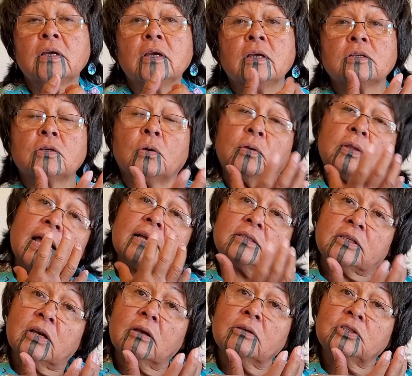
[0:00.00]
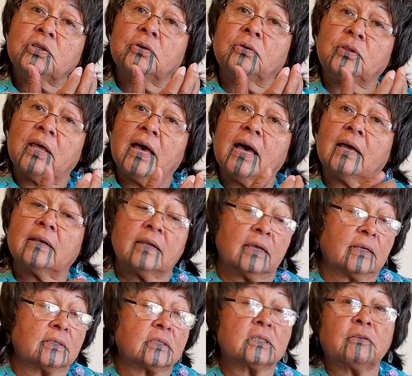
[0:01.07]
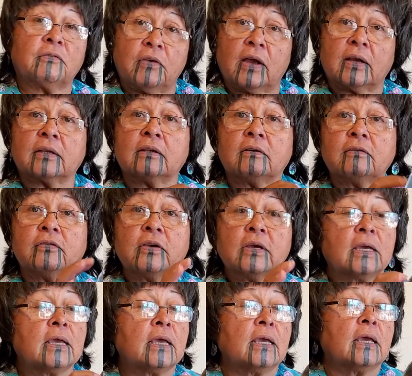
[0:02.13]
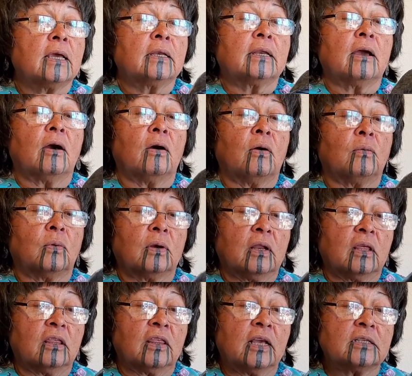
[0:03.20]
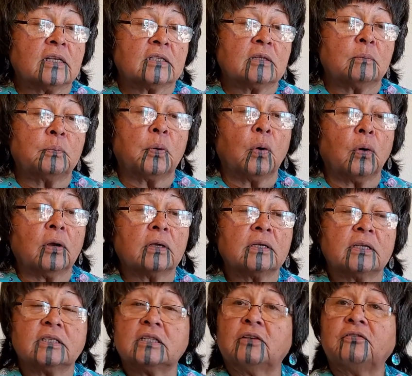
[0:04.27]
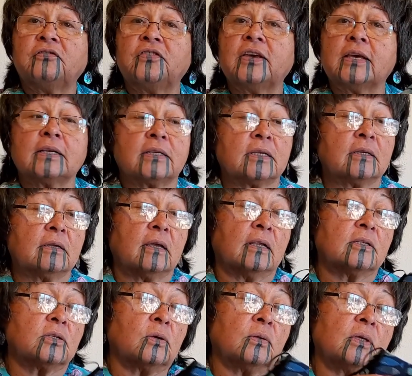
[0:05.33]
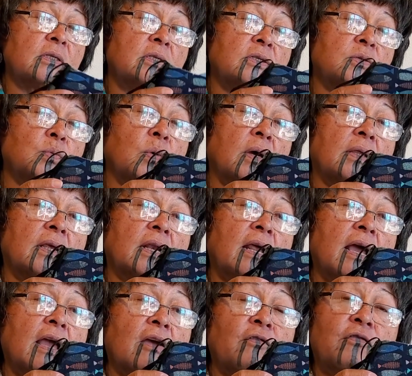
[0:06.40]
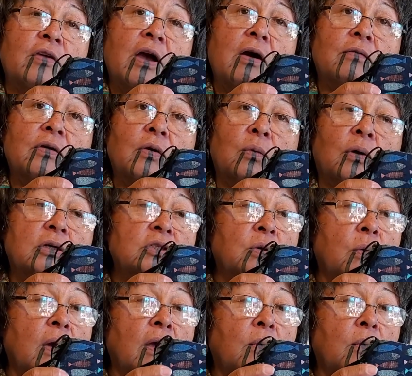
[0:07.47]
So that tells you that it's effective. Now, one of the things that's important is the fit. And so this is one that I have found that works quite